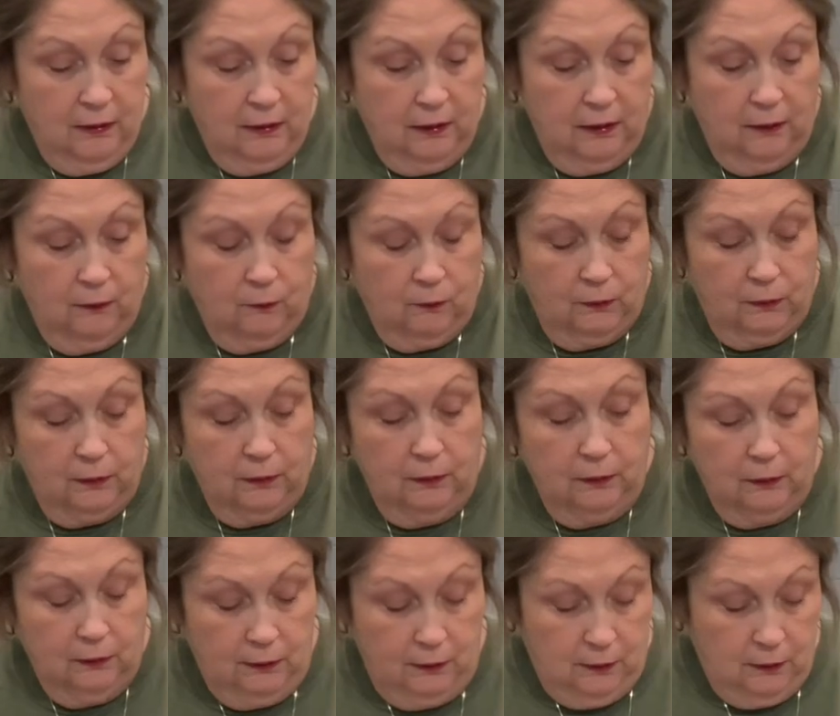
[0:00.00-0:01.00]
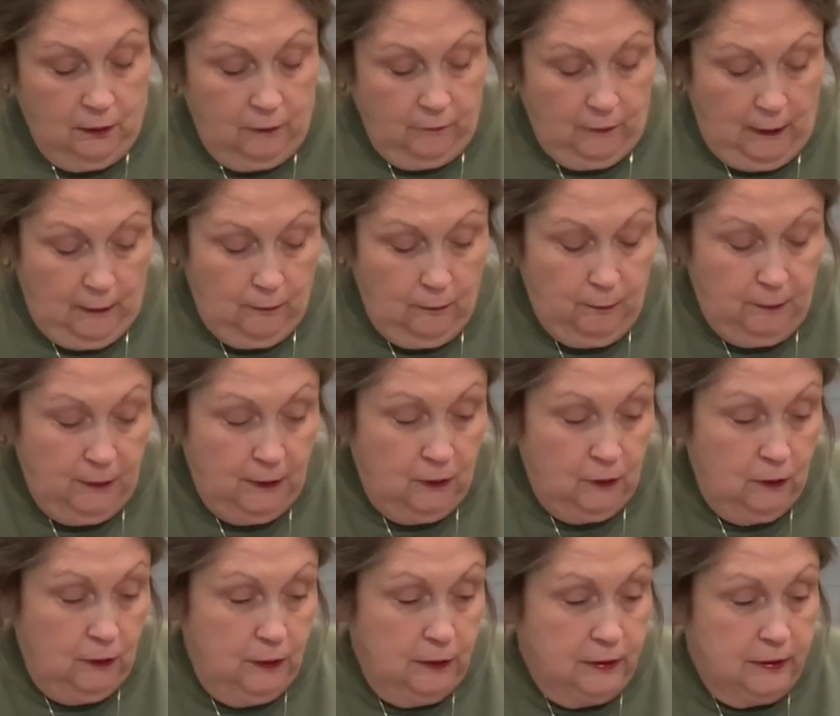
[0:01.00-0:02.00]
It would, you know, that would be
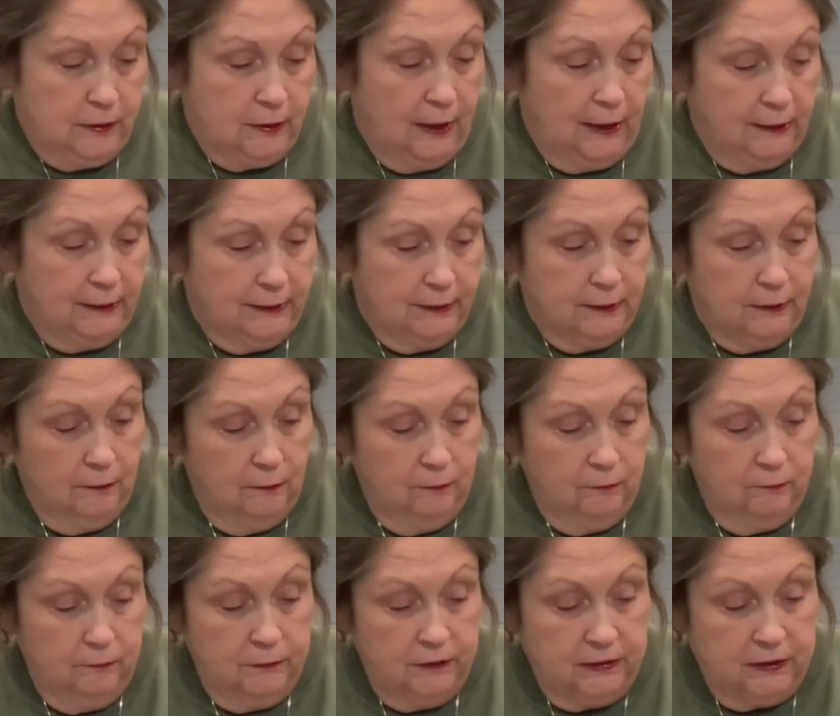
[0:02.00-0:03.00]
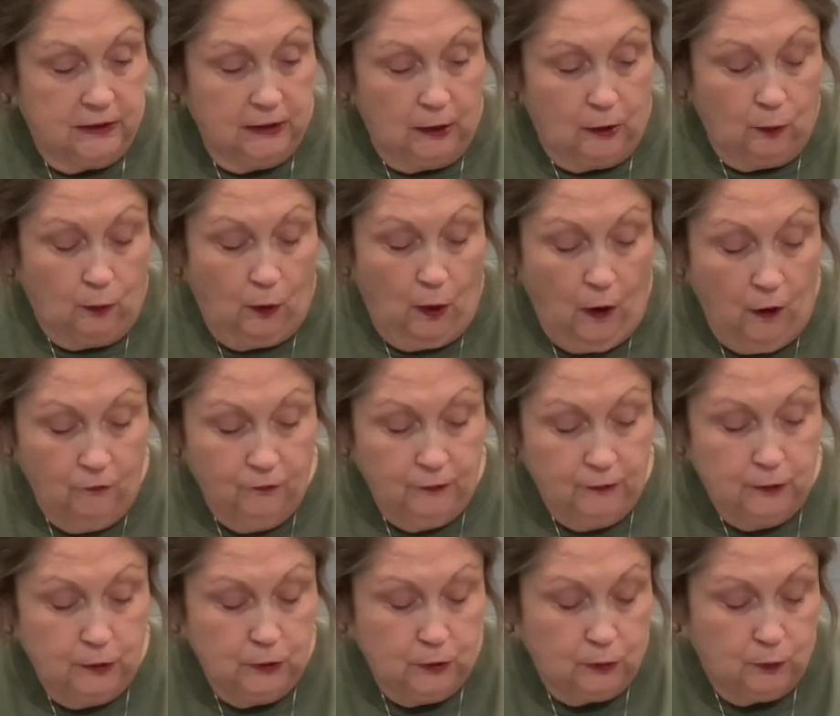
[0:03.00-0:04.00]
good. Take the sticker off
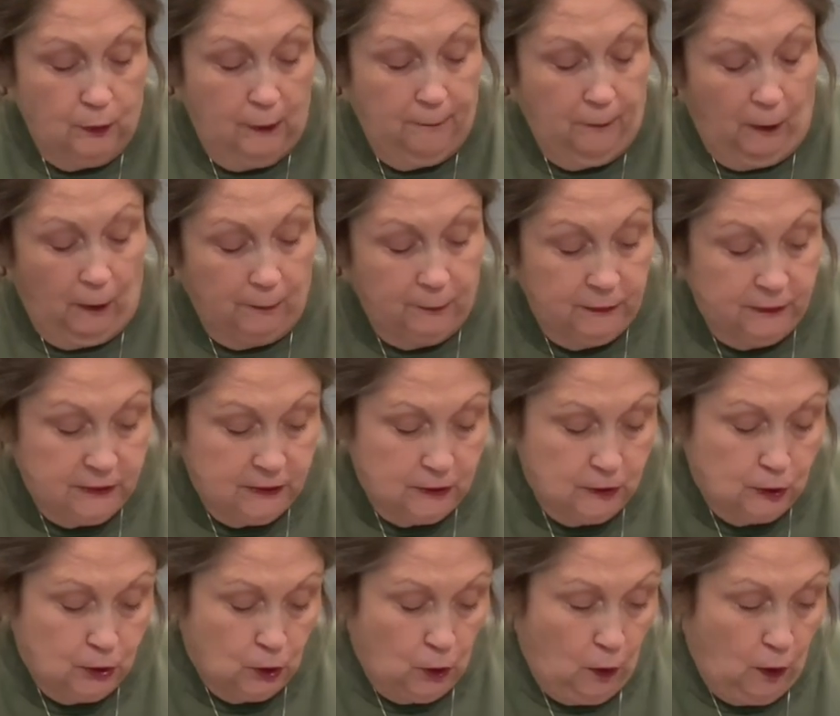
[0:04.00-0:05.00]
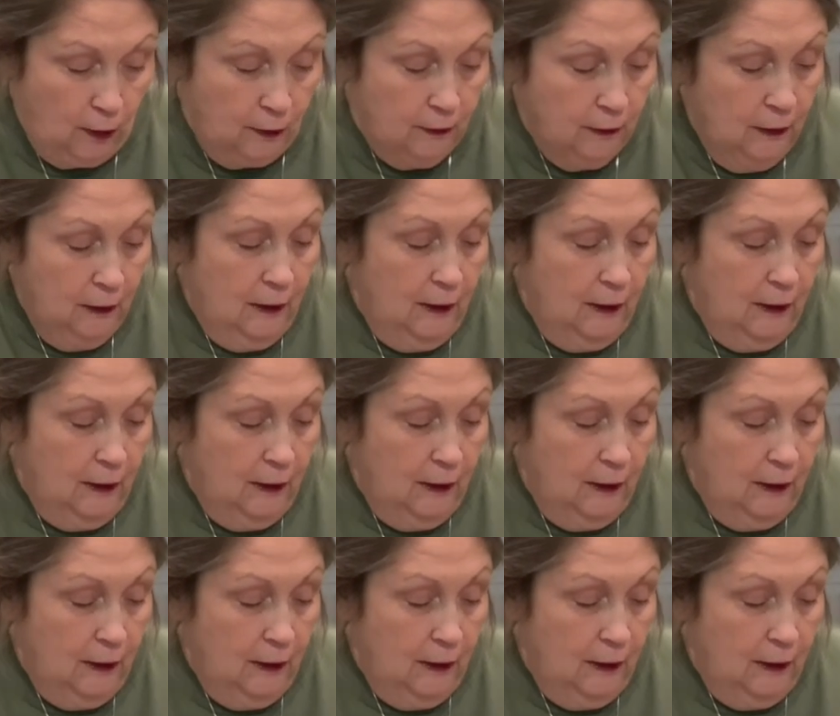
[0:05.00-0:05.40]
and just repurpose the jar.